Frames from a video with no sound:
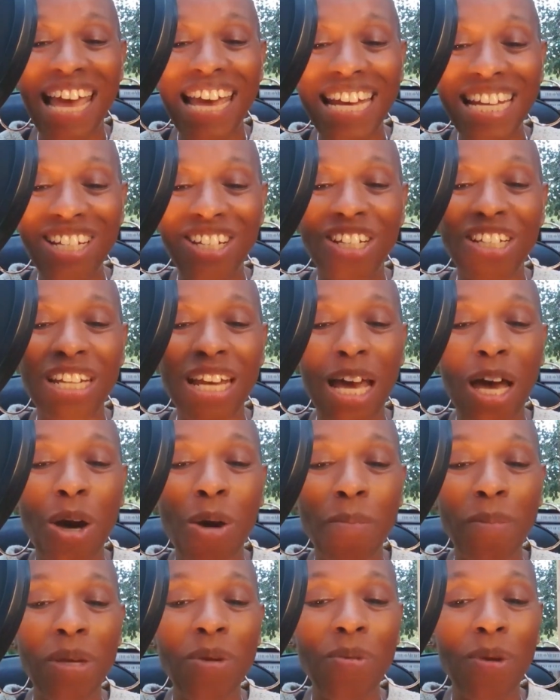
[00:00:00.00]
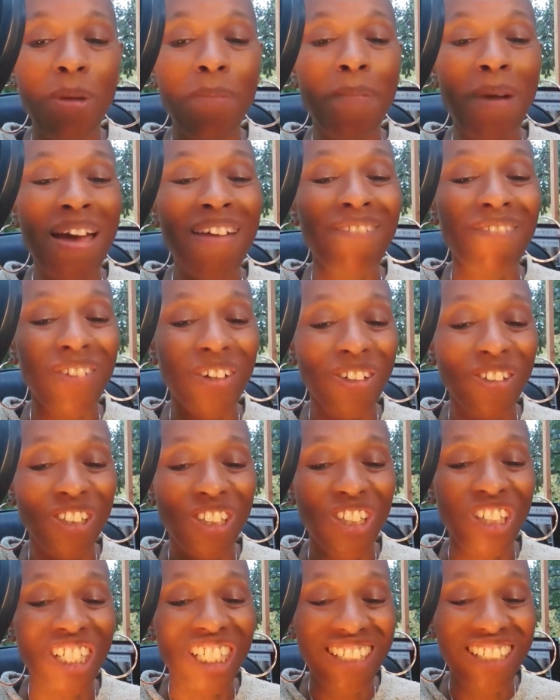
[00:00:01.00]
agent to help me with my first